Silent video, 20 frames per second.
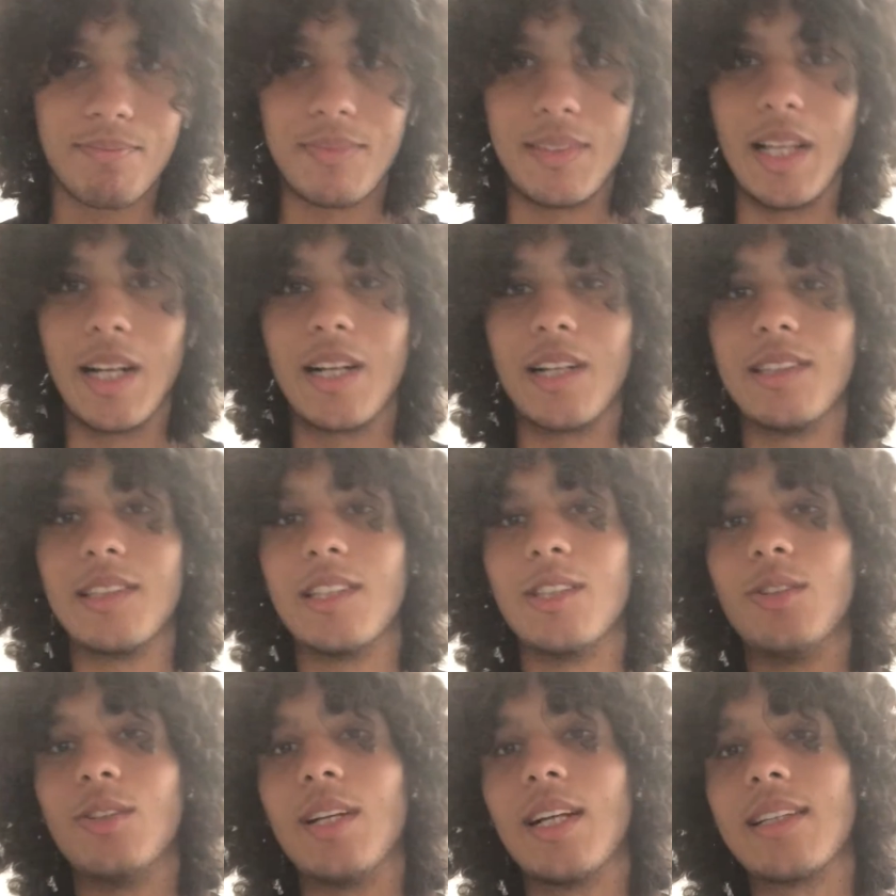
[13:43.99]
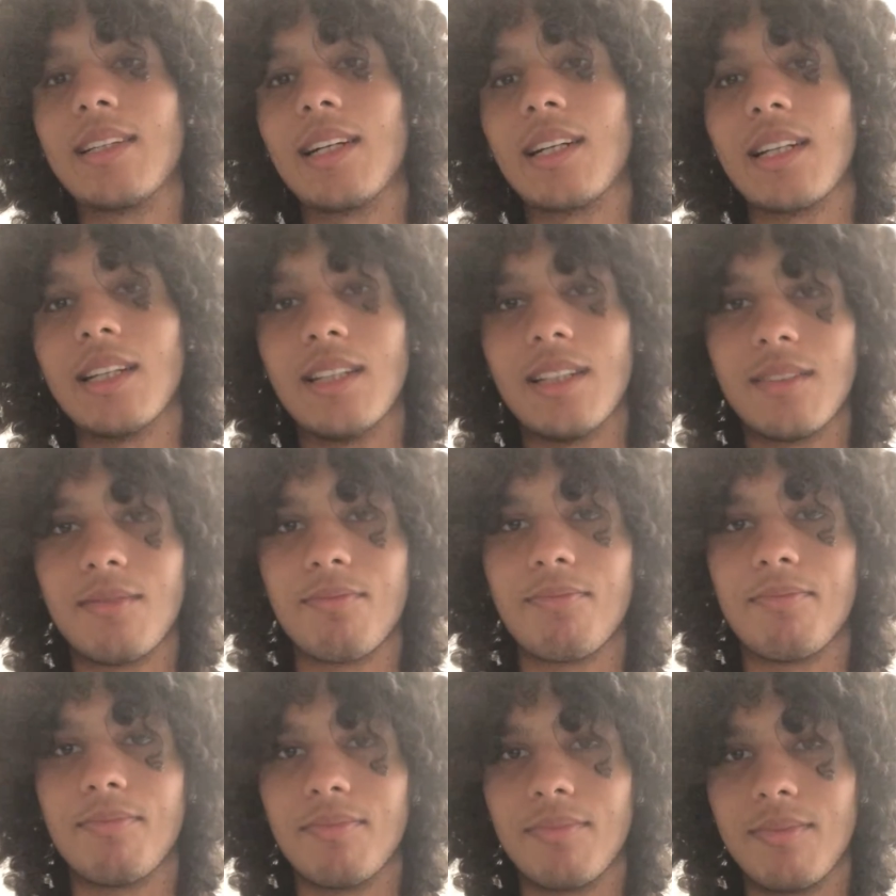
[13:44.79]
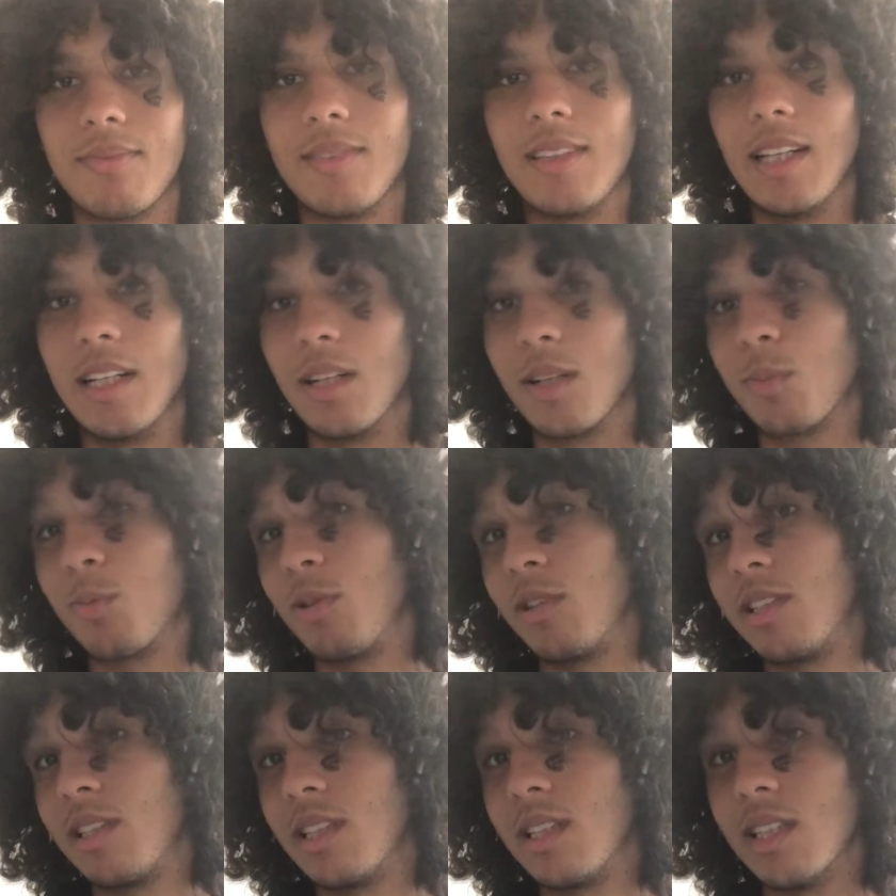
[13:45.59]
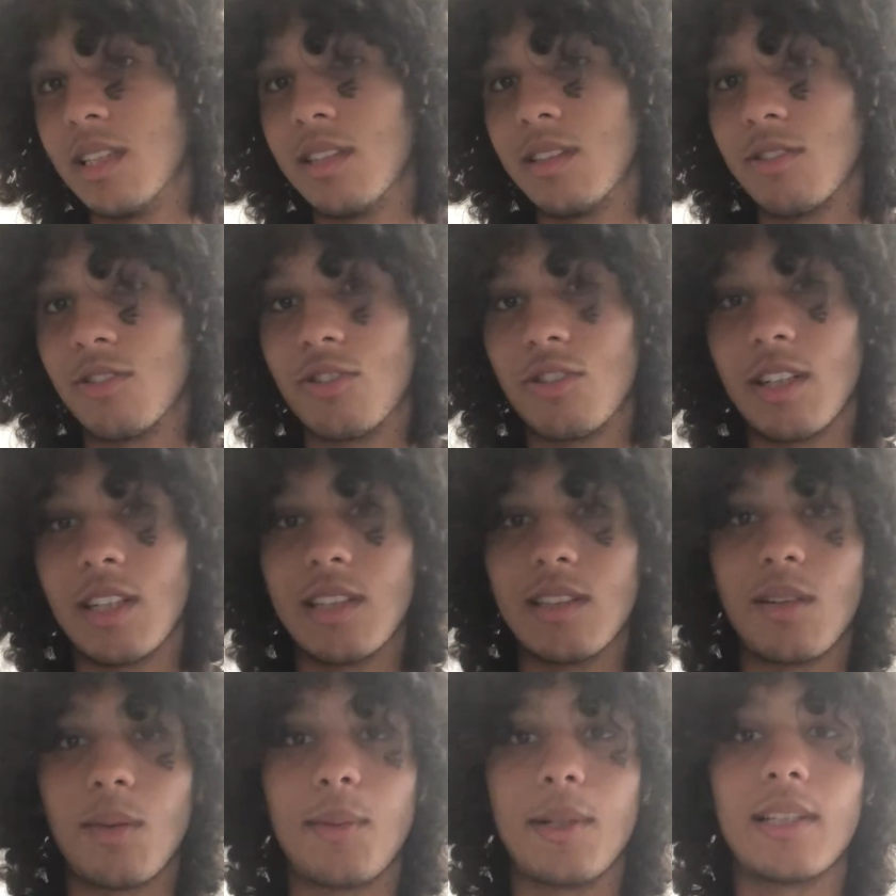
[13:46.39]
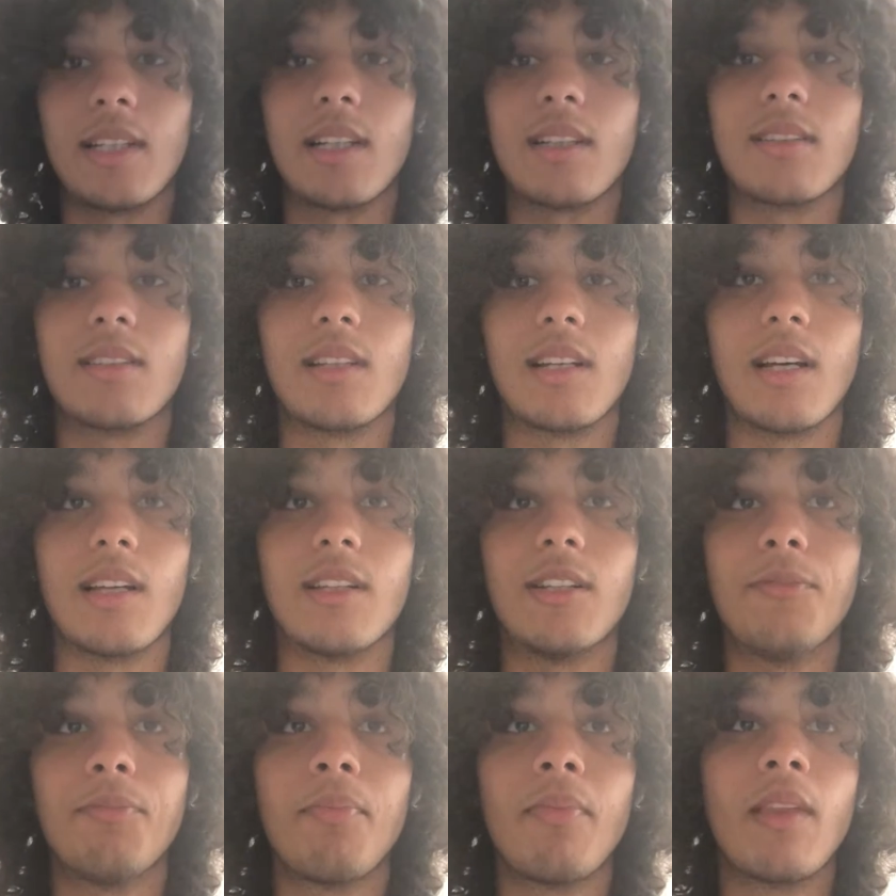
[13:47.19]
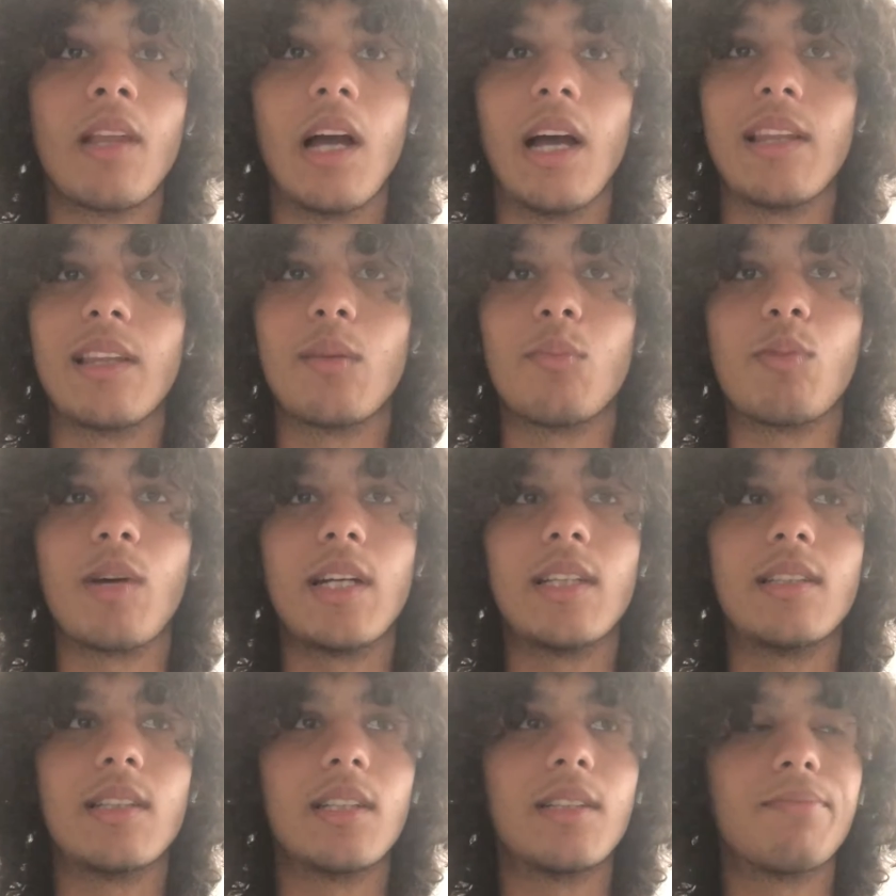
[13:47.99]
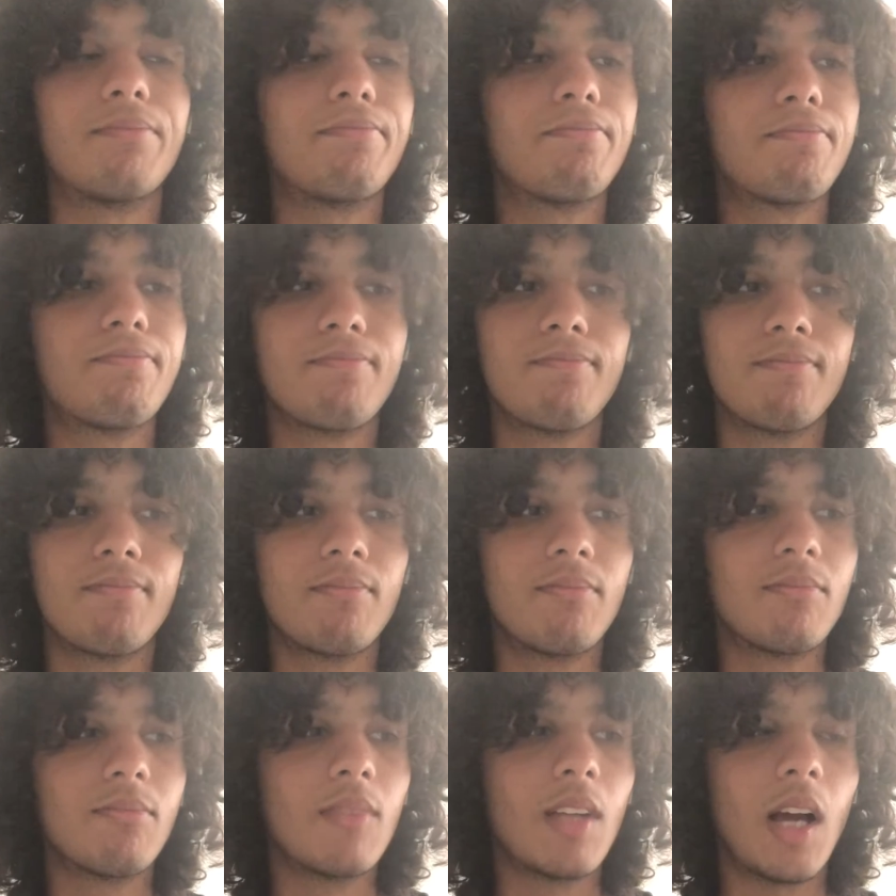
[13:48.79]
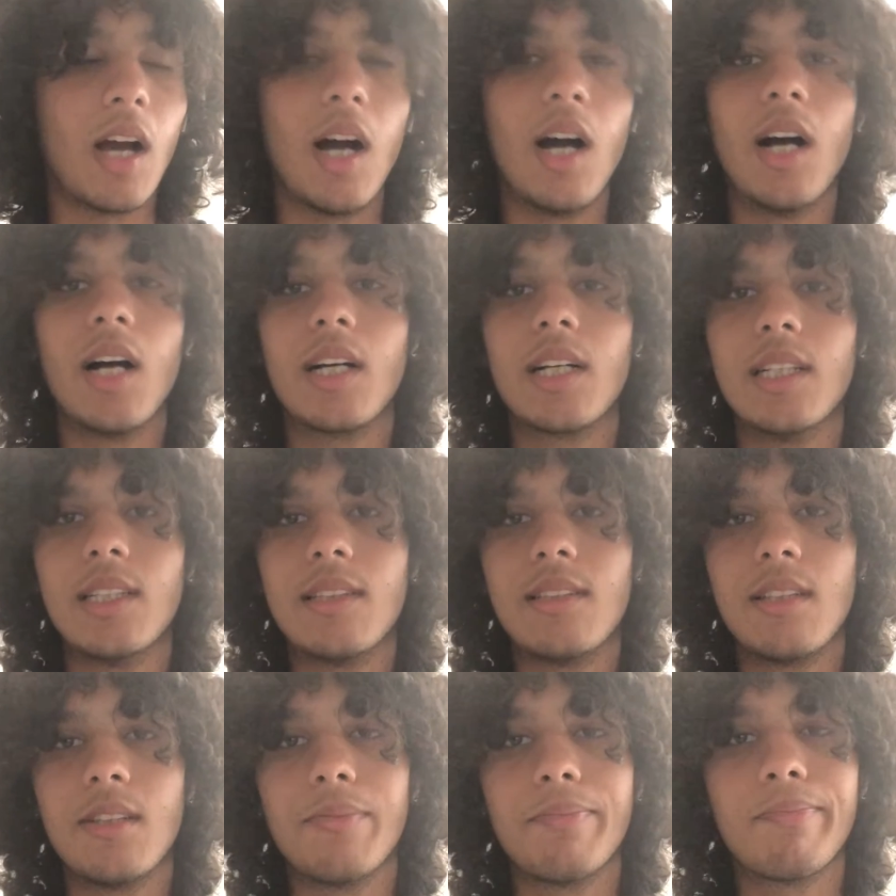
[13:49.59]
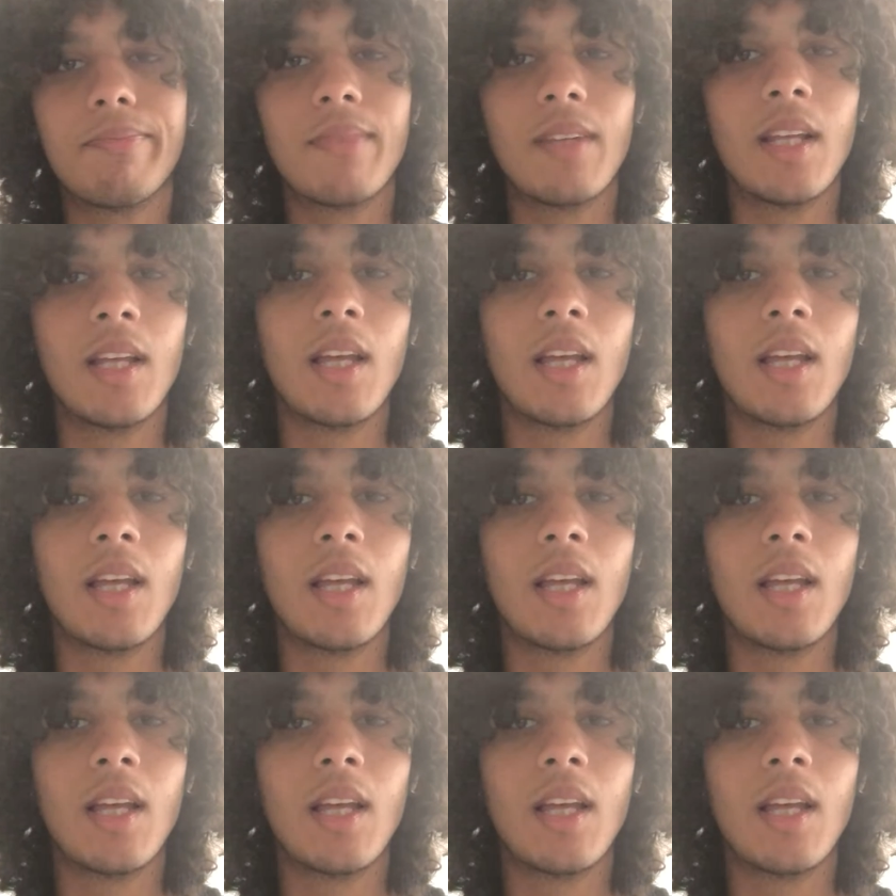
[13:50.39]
they continued attacking and they look pretty good and stringing some attacks together. I think Brighton are a good team.